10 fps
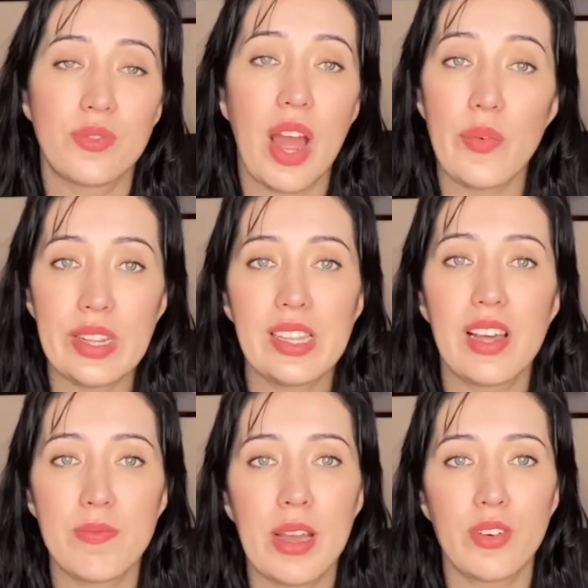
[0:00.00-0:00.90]
really love
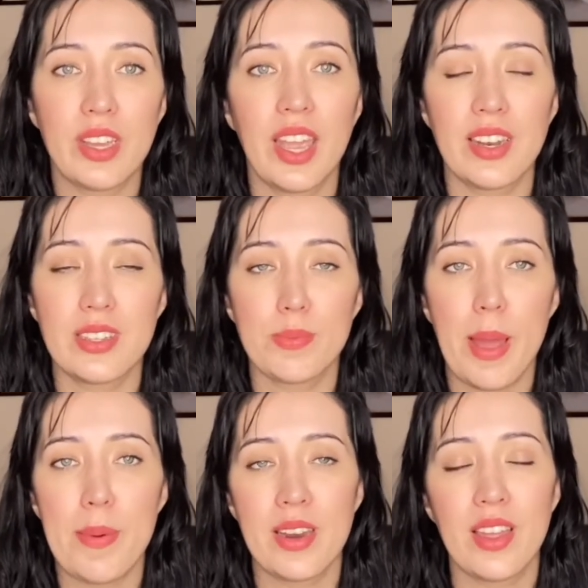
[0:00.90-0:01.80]
Michael Keaton as
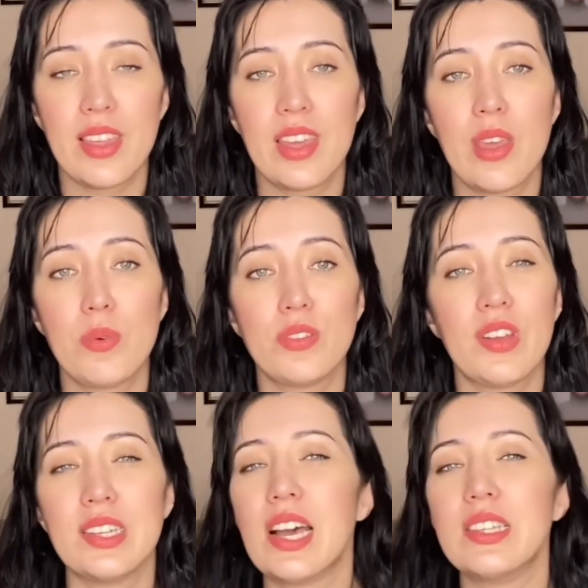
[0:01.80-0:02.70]
Batman. I think he was
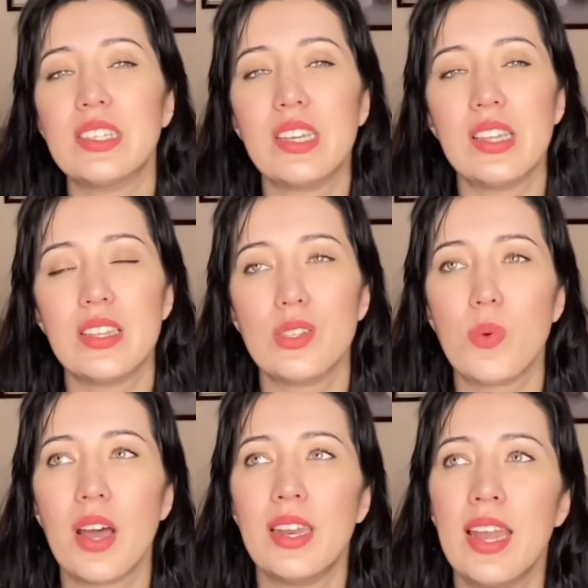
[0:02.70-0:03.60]
fantastic in this
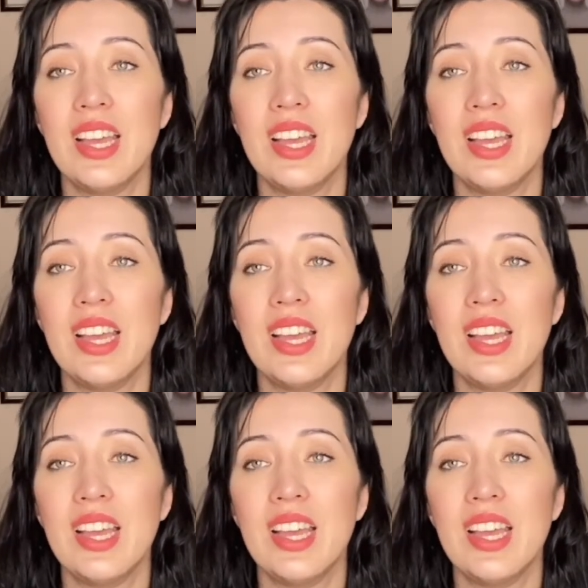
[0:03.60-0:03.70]
one.